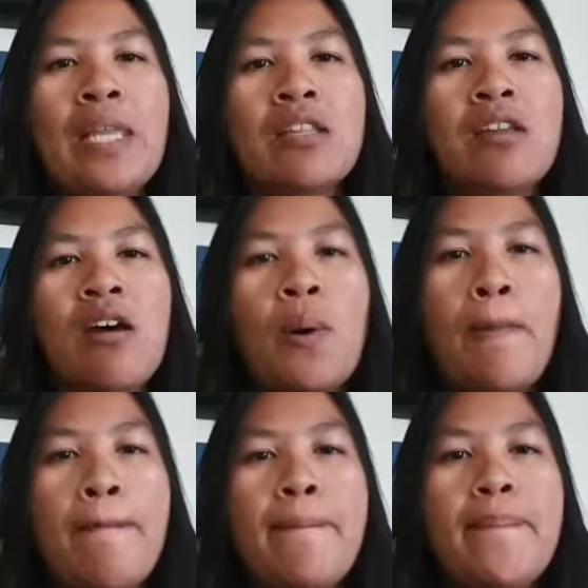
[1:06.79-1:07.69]

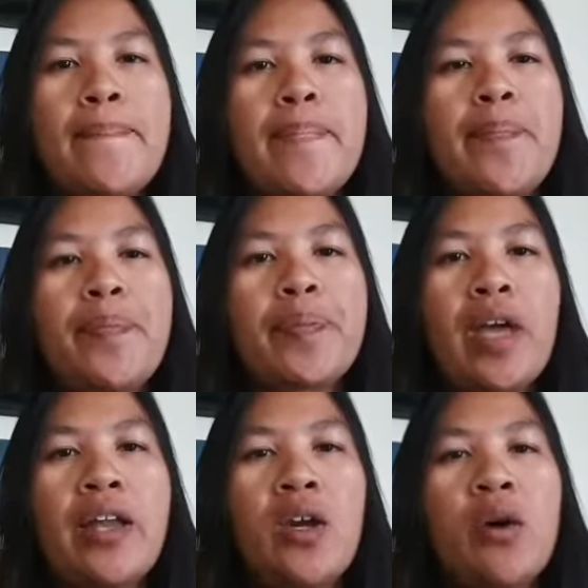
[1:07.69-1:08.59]
so
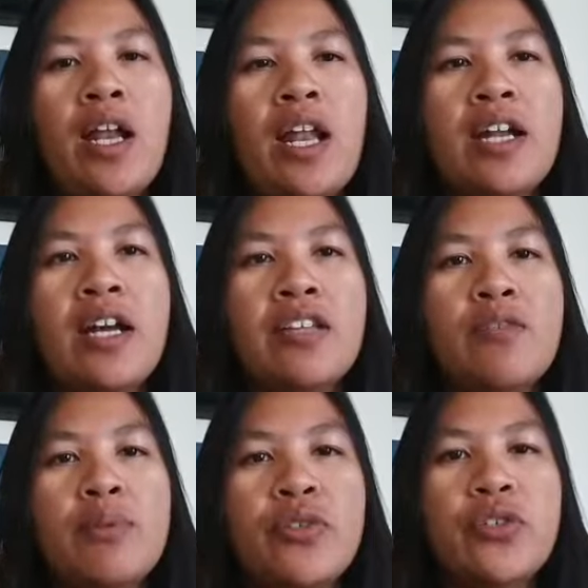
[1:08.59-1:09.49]
I know a lot of
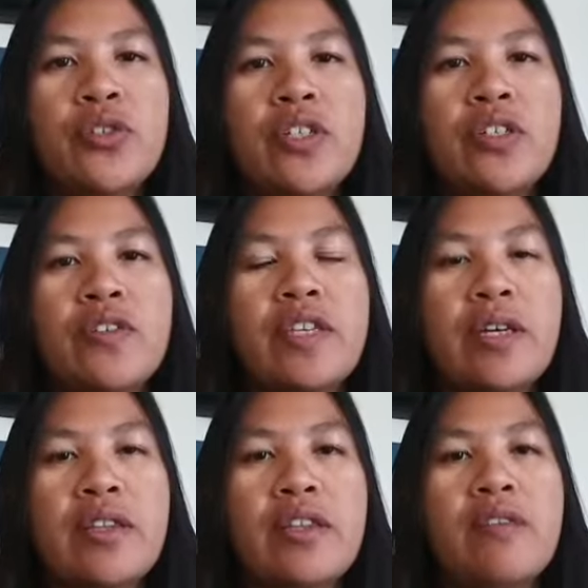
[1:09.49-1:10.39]
entrepreneurs,
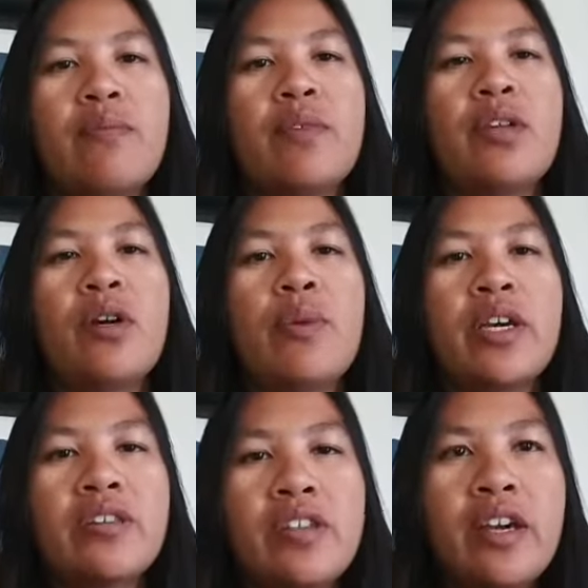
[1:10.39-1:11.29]
we
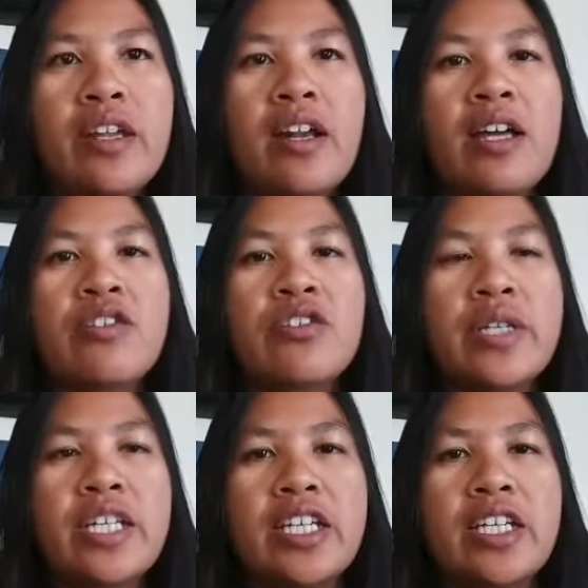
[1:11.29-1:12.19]
attend a lot of
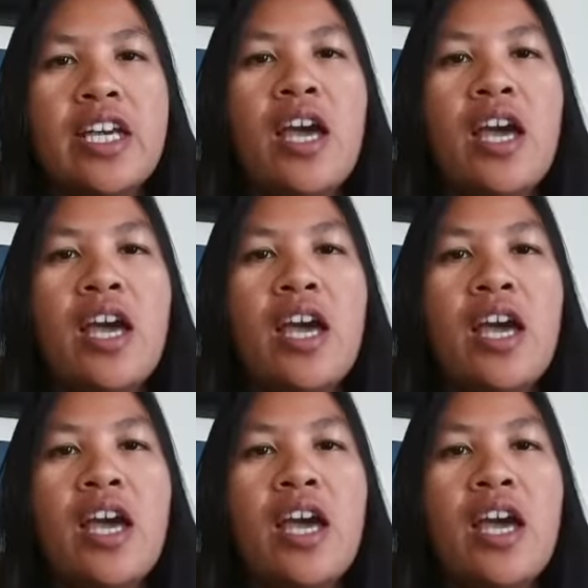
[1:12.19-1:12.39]
training.